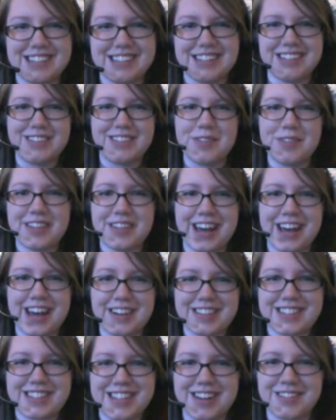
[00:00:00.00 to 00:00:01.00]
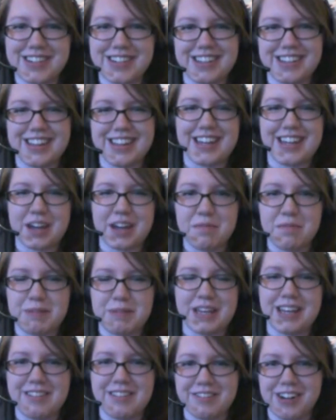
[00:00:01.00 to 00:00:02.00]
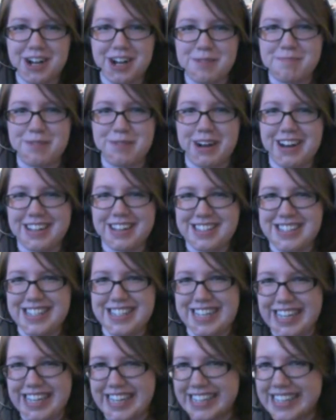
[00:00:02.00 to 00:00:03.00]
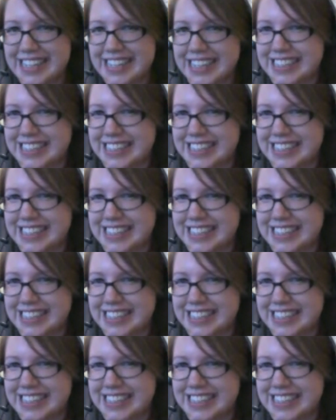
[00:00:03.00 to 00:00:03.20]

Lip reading: Without sounding like I'm being very bossy.